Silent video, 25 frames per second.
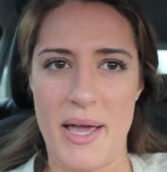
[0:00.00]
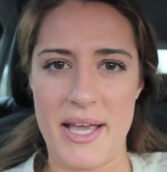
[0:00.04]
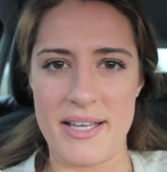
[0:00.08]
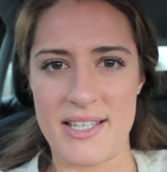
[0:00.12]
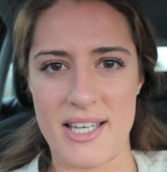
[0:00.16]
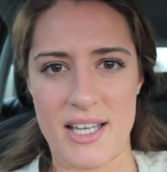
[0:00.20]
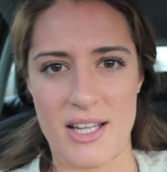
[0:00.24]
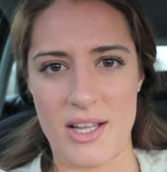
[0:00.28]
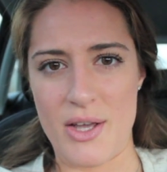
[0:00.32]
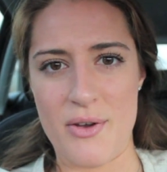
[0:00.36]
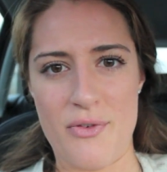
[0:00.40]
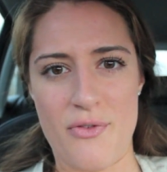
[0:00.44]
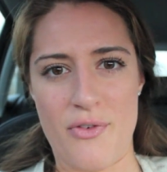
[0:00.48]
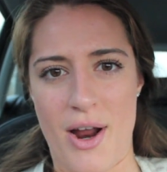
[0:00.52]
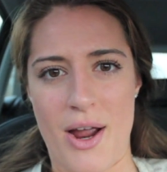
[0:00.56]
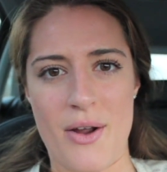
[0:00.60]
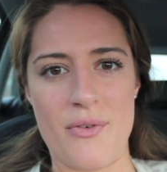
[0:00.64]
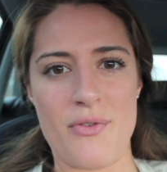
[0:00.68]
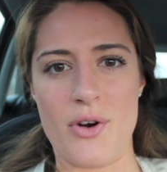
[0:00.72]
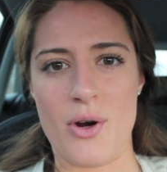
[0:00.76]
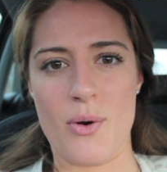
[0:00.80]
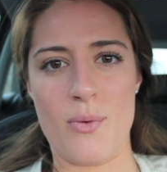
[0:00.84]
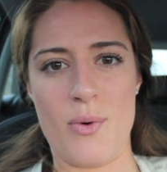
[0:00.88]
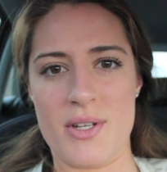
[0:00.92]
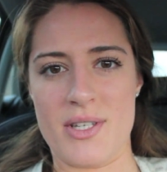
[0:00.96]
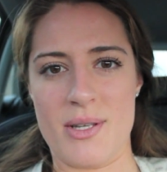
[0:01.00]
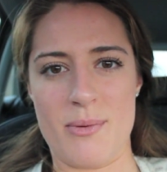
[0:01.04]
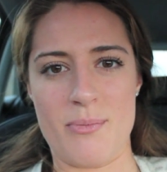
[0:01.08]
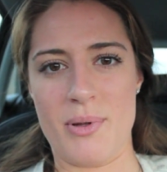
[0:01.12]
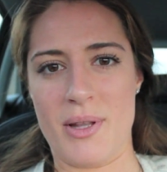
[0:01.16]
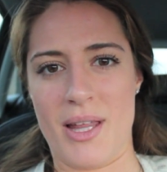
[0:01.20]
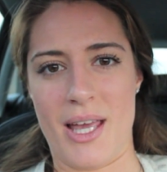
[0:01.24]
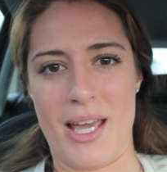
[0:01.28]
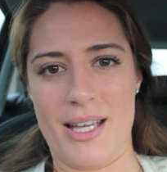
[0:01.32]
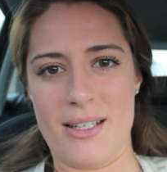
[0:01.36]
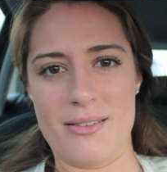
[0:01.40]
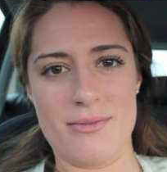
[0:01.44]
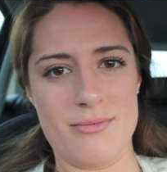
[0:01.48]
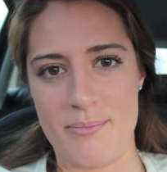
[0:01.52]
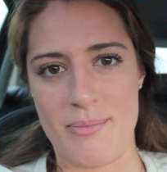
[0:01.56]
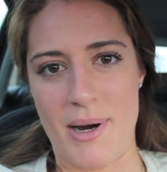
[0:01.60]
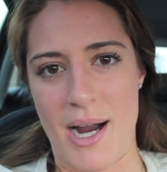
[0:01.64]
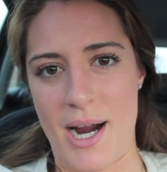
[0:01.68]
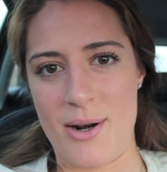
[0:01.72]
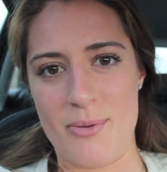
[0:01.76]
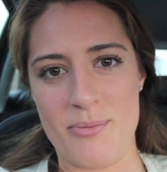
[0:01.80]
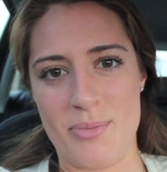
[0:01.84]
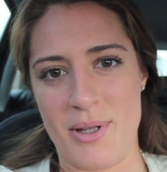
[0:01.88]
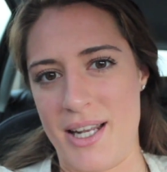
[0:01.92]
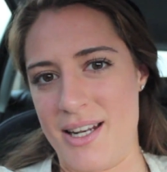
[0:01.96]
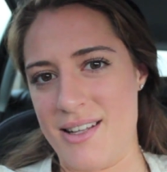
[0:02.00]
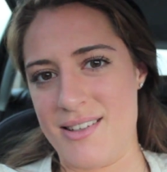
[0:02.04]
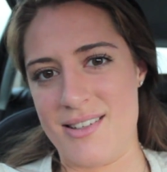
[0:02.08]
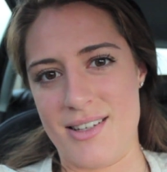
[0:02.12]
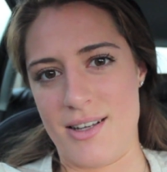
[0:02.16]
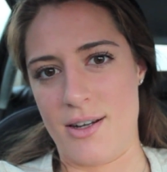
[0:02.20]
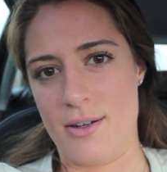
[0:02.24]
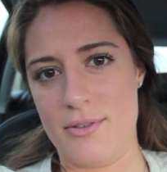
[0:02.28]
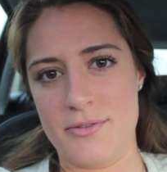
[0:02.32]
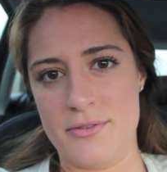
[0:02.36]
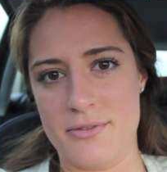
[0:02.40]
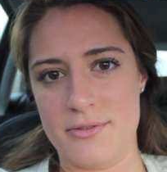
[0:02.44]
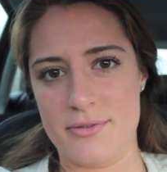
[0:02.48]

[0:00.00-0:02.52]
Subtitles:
Basically, Frankfurt wasn't playing. Bayern played itself.